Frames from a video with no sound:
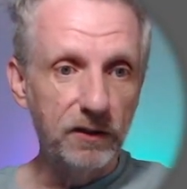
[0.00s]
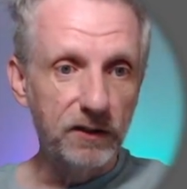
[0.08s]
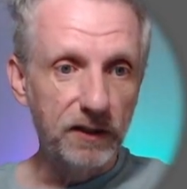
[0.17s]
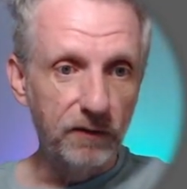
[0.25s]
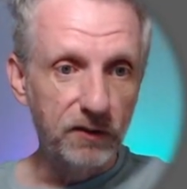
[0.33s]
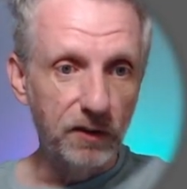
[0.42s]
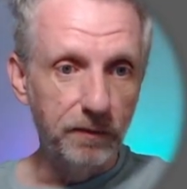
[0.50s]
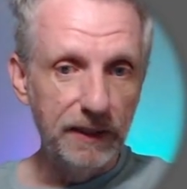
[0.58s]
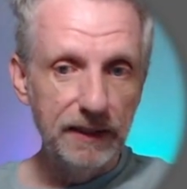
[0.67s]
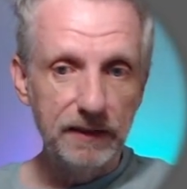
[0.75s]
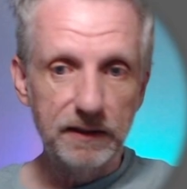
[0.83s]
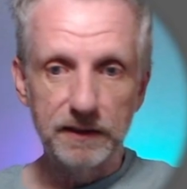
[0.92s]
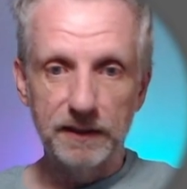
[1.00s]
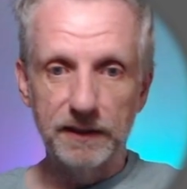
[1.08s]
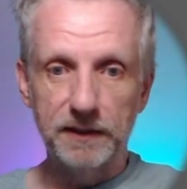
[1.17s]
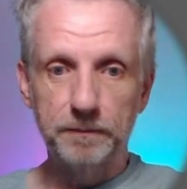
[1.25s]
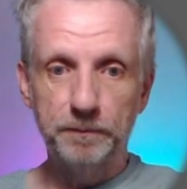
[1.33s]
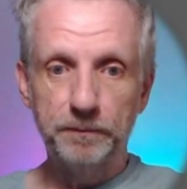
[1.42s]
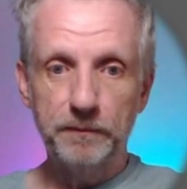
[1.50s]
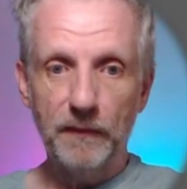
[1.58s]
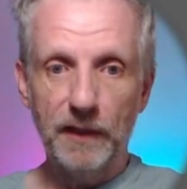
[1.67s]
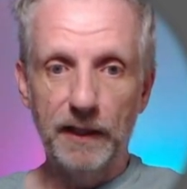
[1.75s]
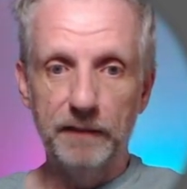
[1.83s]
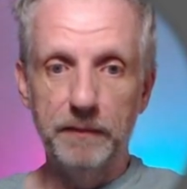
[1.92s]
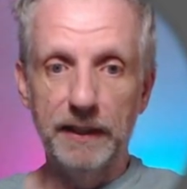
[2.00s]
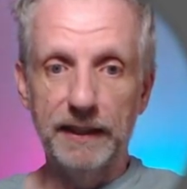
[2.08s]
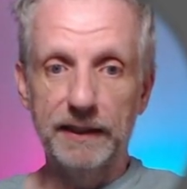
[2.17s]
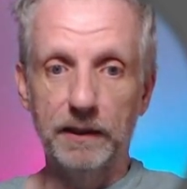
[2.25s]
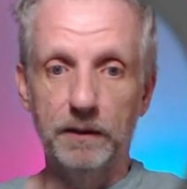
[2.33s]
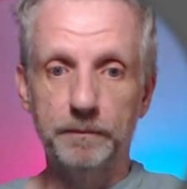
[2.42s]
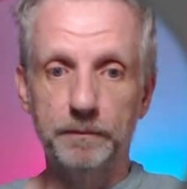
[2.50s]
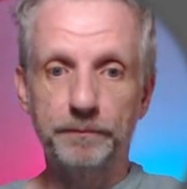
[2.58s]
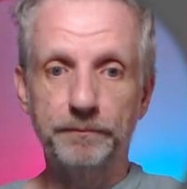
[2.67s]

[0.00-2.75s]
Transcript: yourself some instances and make, you know,